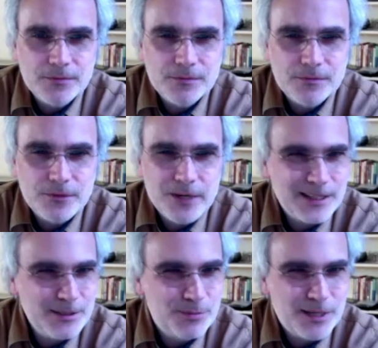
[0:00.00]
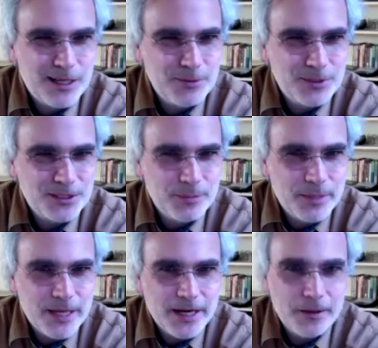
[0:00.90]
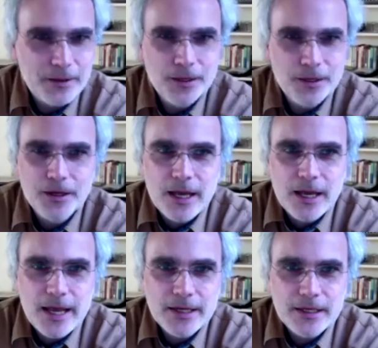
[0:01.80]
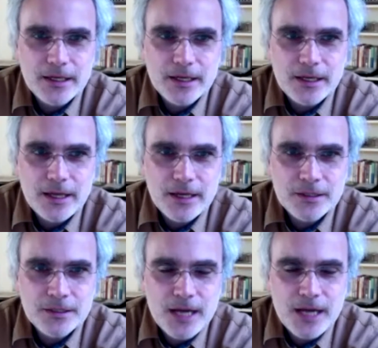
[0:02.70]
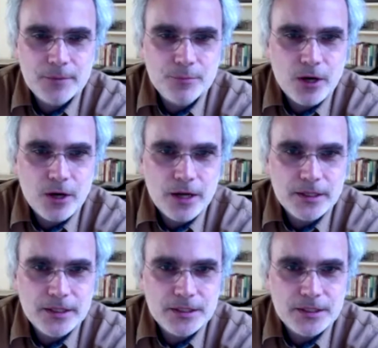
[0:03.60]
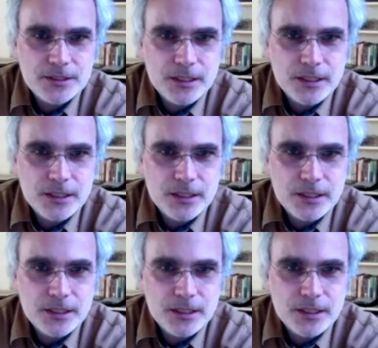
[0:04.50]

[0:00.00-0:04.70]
frankly probably wasn't going to pan out. And John brought this